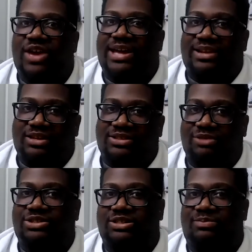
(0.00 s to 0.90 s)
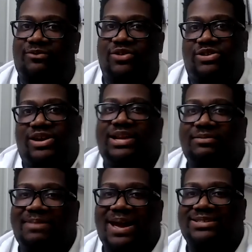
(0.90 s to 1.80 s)
had the associates before you got the
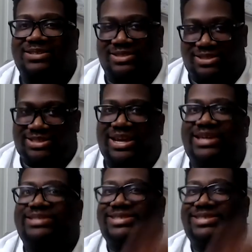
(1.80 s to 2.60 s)
bachelor's, check.